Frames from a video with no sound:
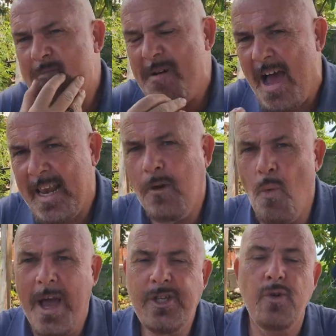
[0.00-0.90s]
adding
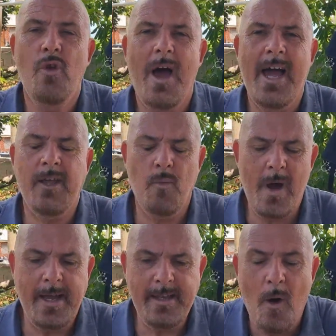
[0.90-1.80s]
weight or not adding
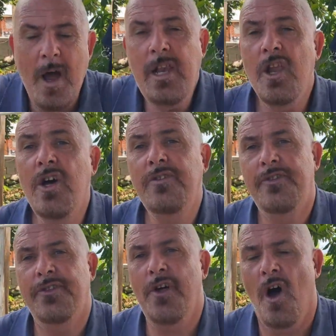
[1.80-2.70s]
weight. Now, I learned
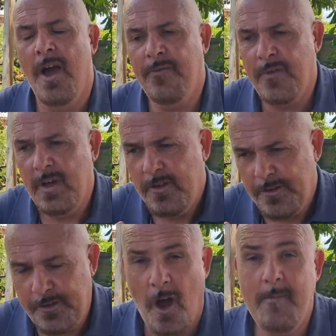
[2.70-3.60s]
to dive
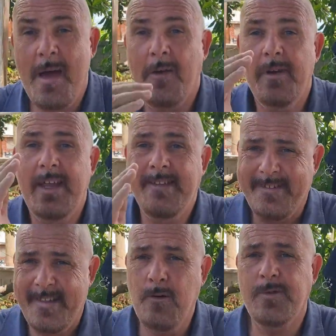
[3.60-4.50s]
side mount in steel